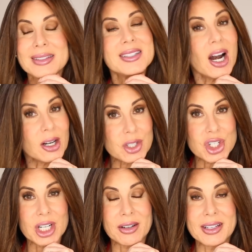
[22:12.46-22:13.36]
Tart
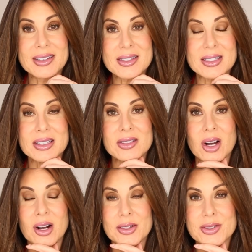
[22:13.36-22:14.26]
cherries is
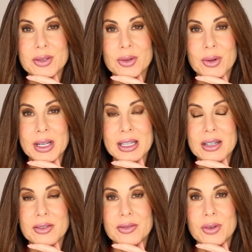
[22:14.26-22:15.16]
also
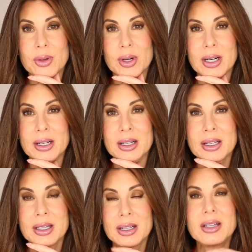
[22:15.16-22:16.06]
great for
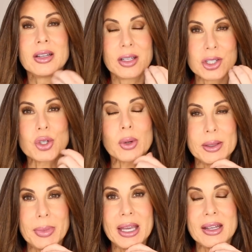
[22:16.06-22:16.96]

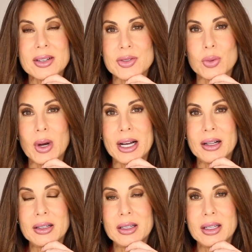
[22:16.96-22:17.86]
joint pain as
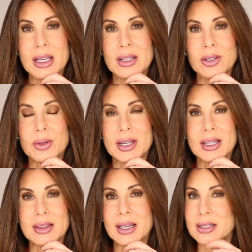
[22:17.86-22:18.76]
well. And you can
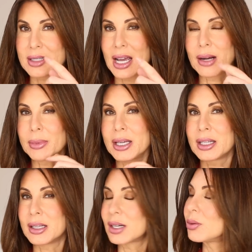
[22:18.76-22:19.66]
get that in tablet
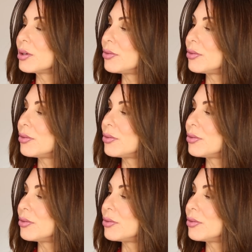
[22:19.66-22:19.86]
and liquid